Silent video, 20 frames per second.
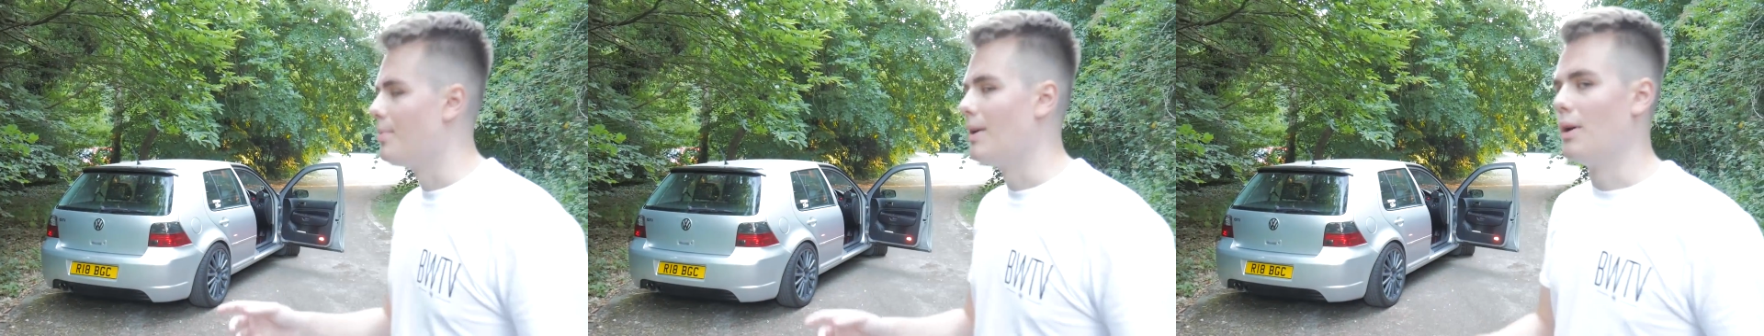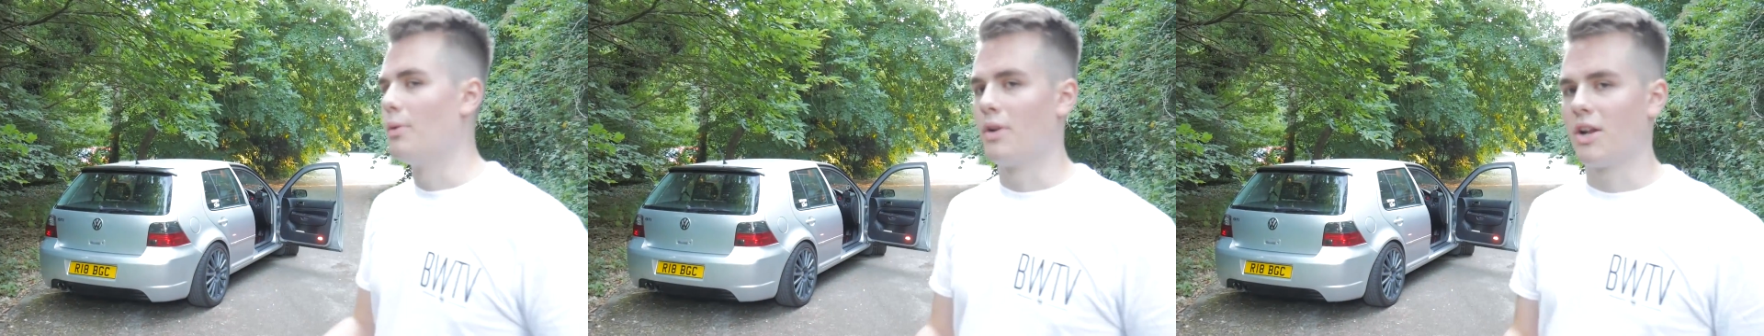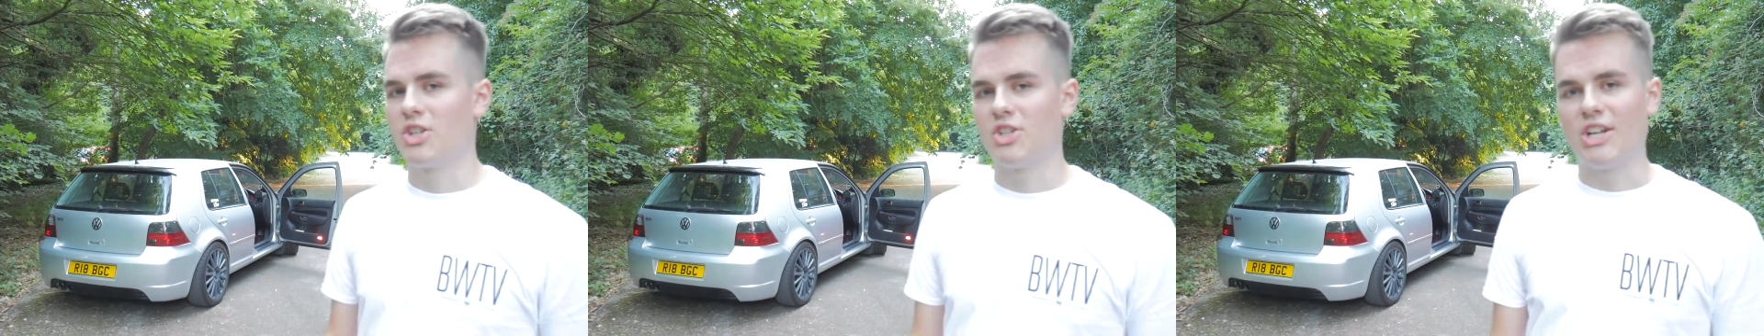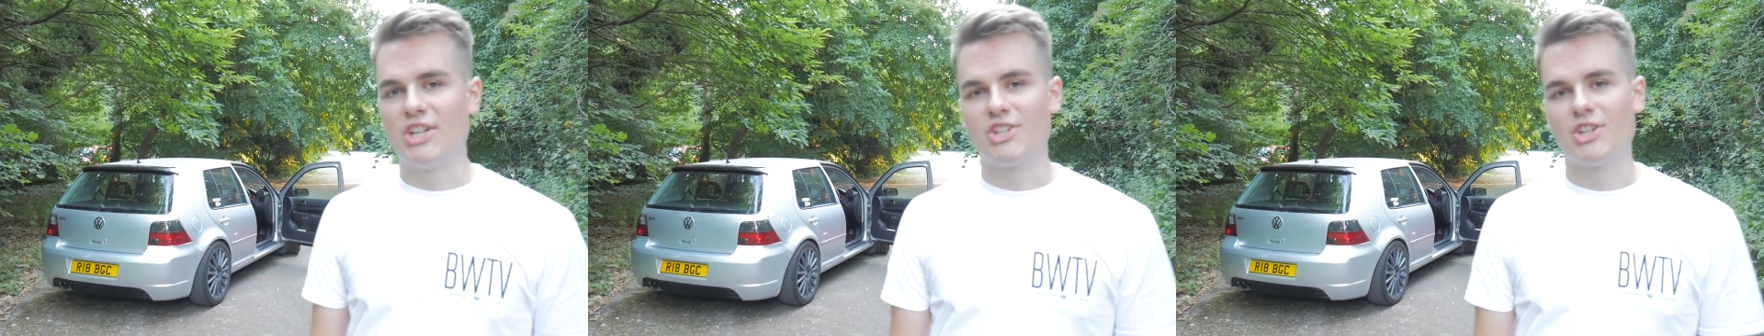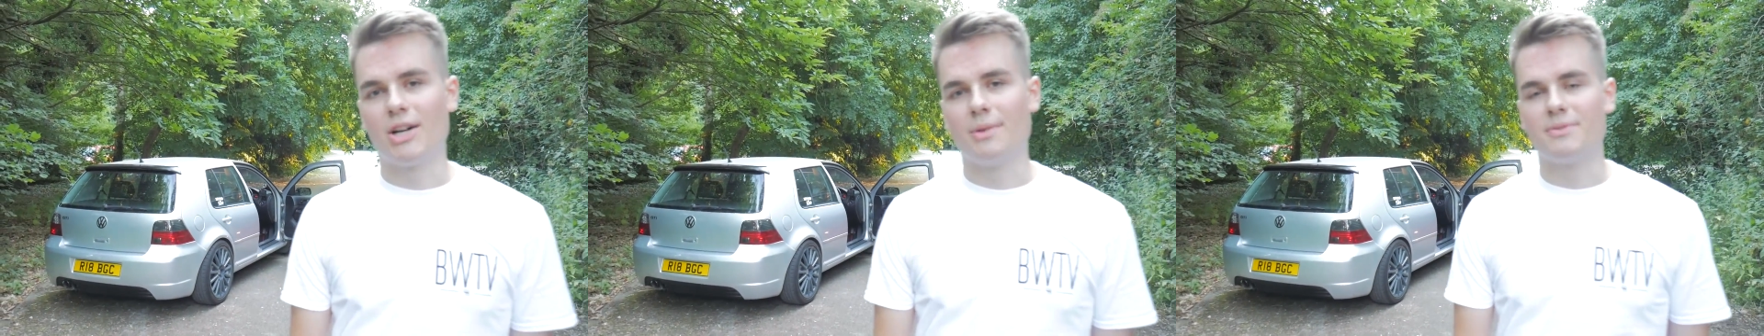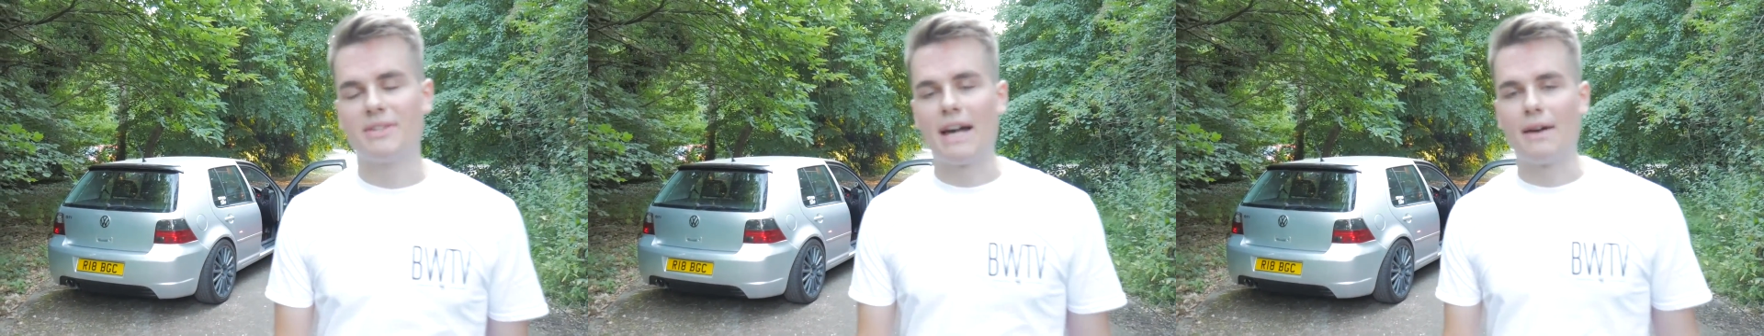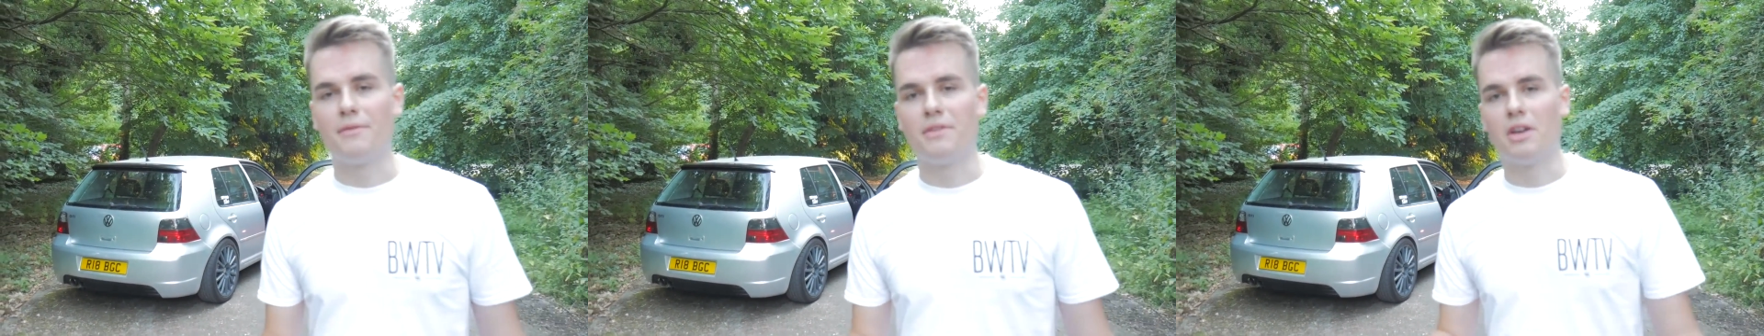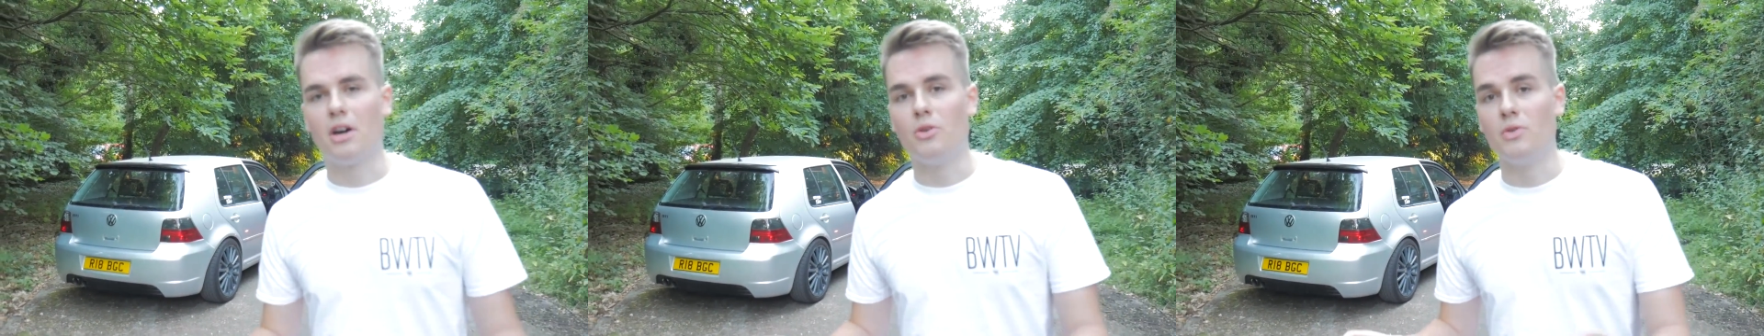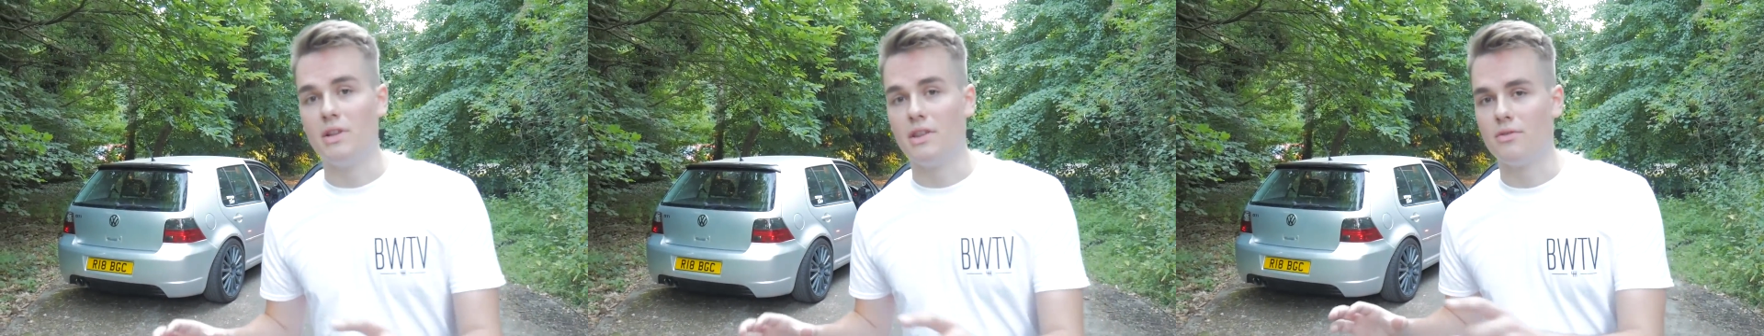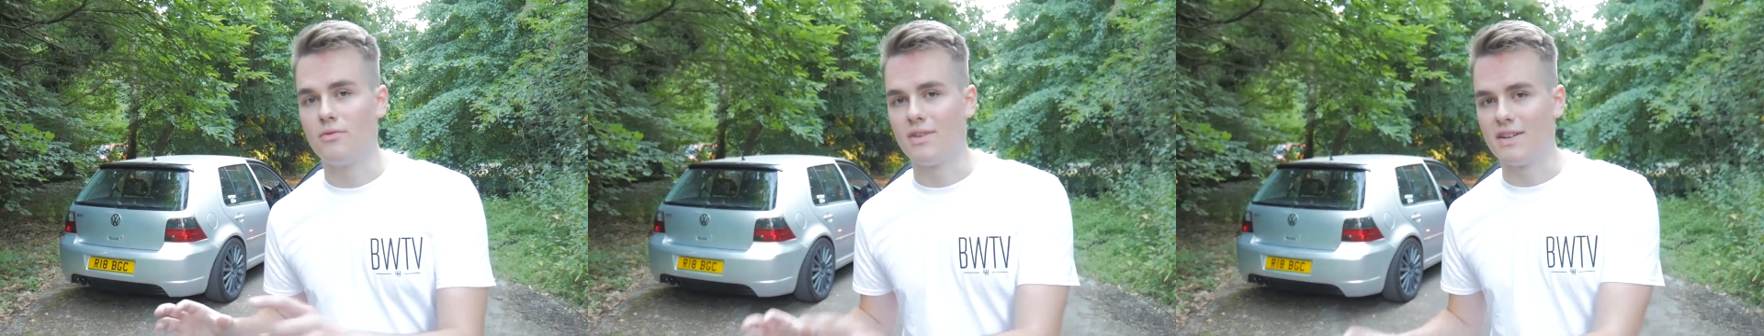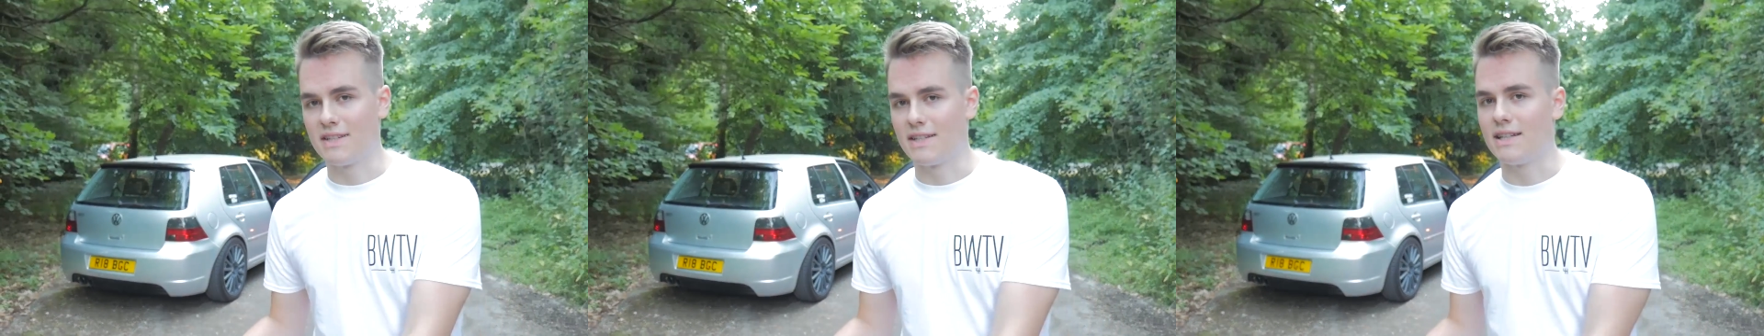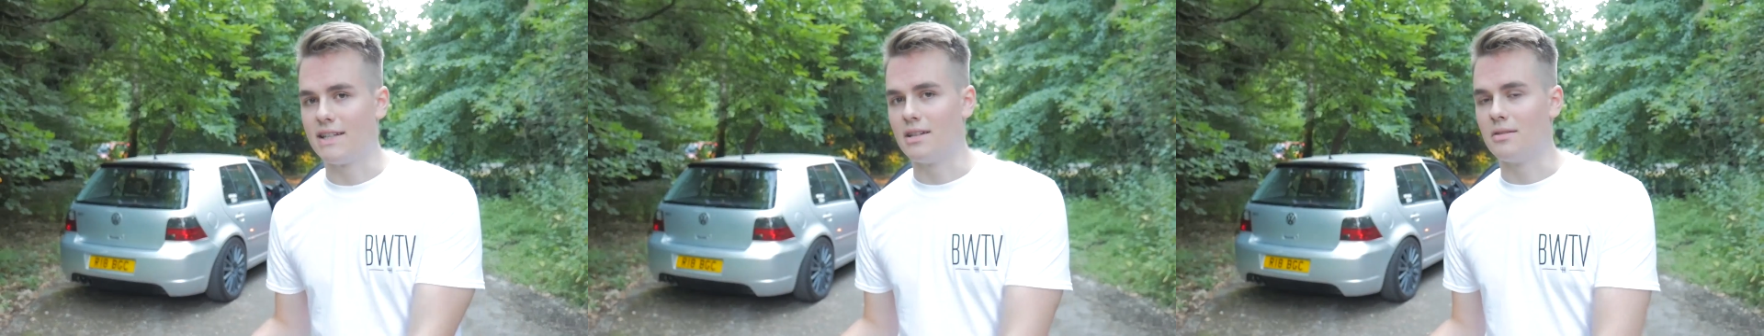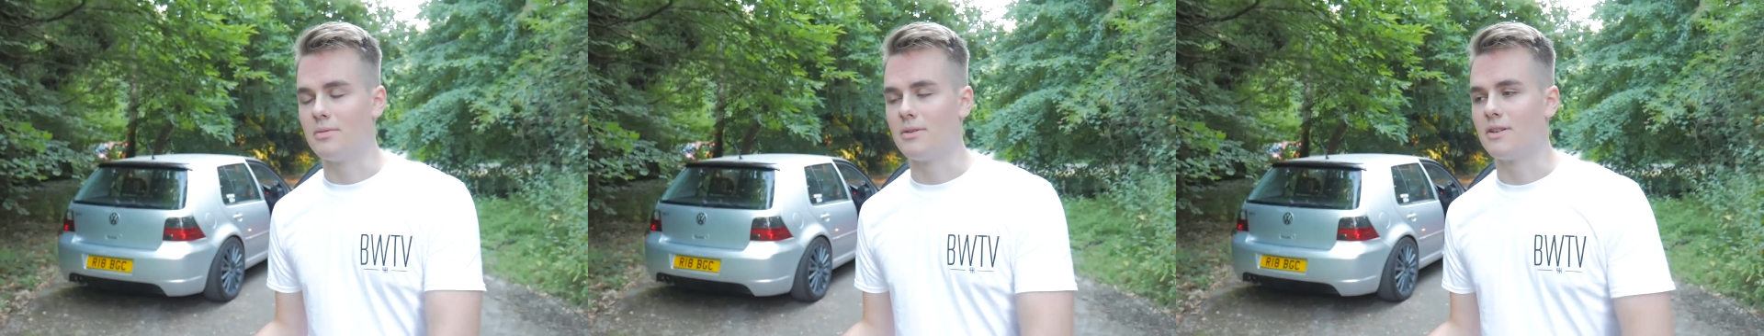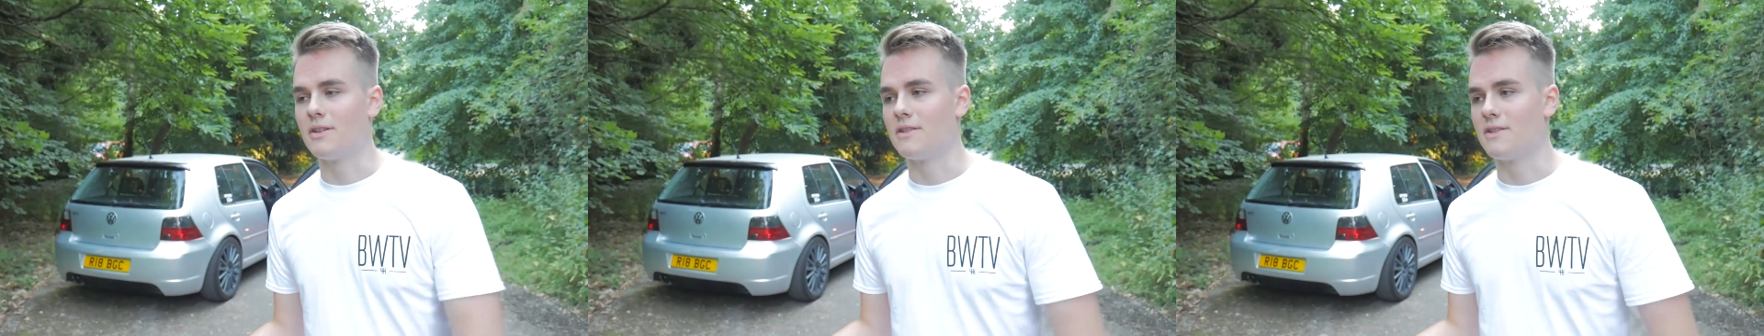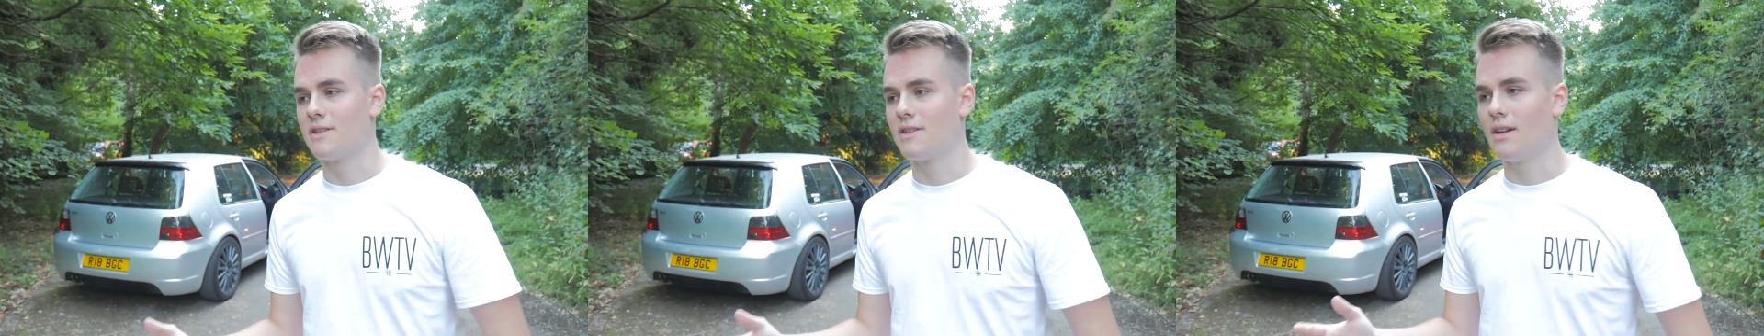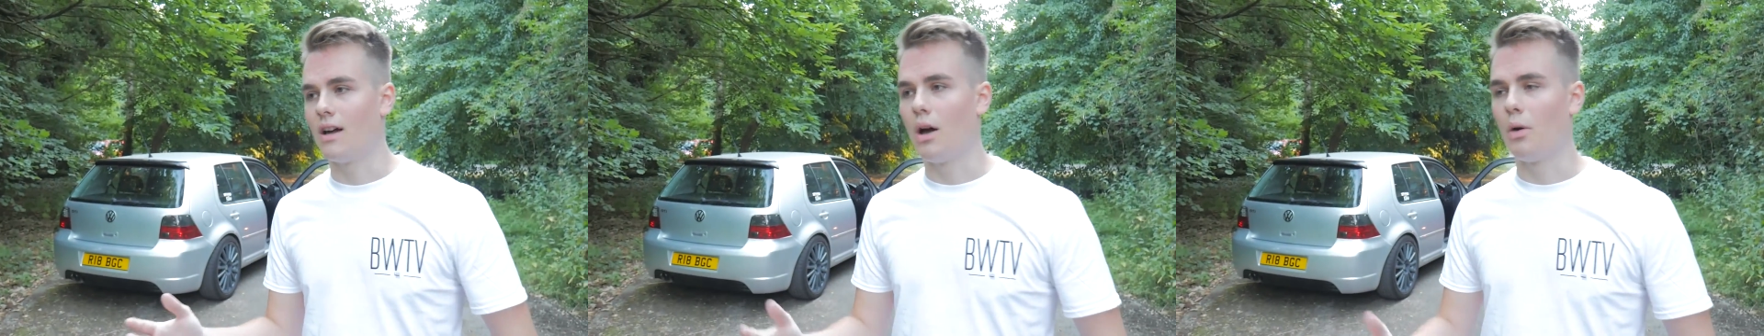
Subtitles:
but I want to change it up to having only the resonator because